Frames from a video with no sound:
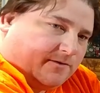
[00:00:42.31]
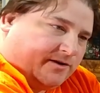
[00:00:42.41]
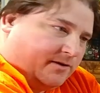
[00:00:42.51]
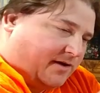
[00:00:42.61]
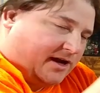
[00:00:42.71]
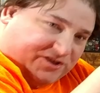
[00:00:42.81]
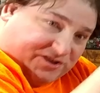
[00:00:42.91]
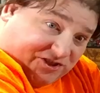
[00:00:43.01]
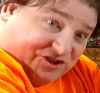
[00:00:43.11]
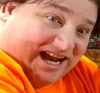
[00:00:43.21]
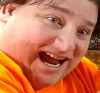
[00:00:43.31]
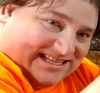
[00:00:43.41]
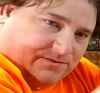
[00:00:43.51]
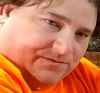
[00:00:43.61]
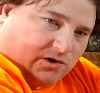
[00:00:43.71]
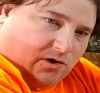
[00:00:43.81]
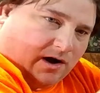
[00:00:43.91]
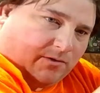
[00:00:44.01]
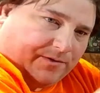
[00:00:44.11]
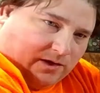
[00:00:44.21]
When you buy just the chassis of the
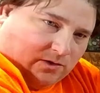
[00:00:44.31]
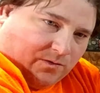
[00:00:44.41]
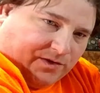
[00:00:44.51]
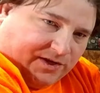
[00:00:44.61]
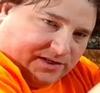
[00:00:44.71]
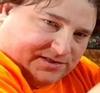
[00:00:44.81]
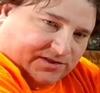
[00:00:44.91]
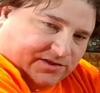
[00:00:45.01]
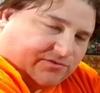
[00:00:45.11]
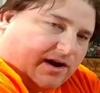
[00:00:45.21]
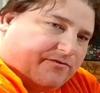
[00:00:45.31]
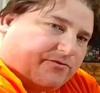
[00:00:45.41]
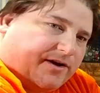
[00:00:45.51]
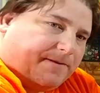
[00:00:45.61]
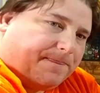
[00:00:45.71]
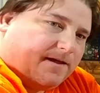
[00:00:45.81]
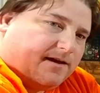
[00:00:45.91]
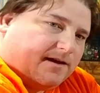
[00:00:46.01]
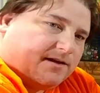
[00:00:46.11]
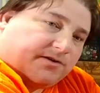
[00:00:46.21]
car without all the guts and the drivetrain.
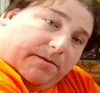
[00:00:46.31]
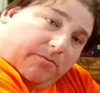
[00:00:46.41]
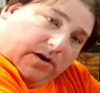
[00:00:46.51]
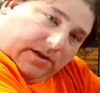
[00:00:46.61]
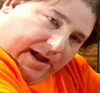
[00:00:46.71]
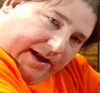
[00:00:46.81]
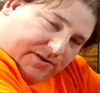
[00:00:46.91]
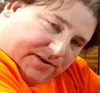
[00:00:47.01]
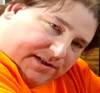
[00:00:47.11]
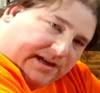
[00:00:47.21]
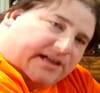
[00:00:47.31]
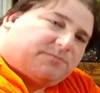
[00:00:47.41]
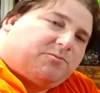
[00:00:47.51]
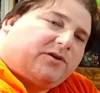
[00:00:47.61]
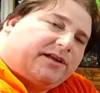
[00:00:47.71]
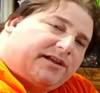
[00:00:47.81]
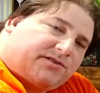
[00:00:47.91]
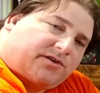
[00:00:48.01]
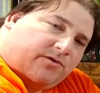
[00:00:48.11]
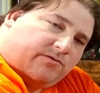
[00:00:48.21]
So he bought gliders, and then he's putting
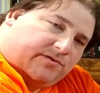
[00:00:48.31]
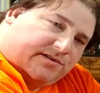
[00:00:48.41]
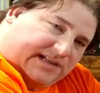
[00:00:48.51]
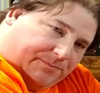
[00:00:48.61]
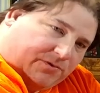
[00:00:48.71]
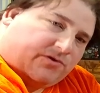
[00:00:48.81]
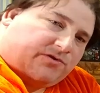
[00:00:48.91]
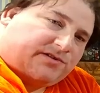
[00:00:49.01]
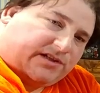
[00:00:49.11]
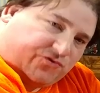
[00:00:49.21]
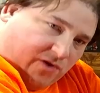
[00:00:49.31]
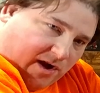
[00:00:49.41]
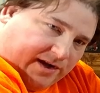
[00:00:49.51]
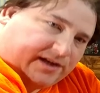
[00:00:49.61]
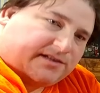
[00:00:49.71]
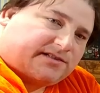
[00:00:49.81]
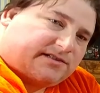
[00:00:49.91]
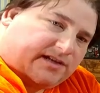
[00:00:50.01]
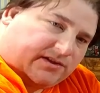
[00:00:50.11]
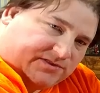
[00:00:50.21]
his own steppers,
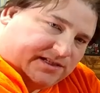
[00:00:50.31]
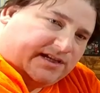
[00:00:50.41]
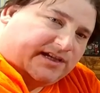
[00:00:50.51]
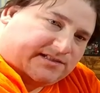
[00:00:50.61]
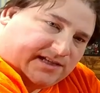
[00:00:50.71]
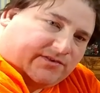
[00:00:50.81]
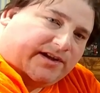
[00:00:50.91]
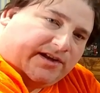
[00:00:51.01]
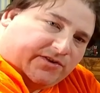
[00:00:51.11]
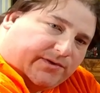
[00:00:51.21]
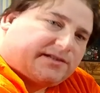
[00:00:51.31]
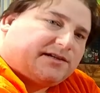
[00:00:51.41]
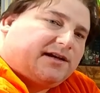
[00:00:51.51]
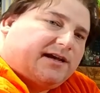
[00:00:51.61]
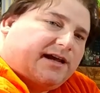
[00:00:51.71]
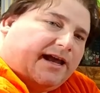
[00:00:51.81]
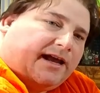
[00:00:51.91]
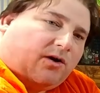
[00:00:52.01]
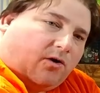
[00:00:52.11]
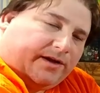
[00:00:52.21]
electronics, LCD, etc. into it.
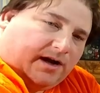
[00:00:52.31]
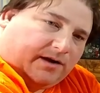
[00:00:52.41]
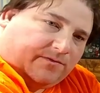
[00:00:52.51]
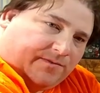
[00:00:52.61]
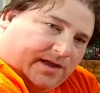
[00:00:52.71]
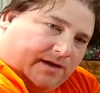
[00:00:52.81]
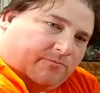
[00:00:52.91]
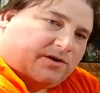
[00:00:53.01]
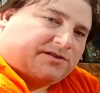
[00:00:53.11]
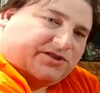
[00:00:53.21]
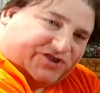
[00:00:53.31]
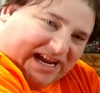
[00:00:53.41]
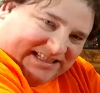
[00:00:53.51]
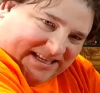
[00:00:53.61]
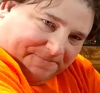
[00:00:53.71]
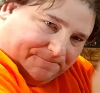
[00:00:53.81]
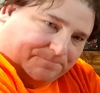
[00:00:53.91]
And all he got from them was the chassis.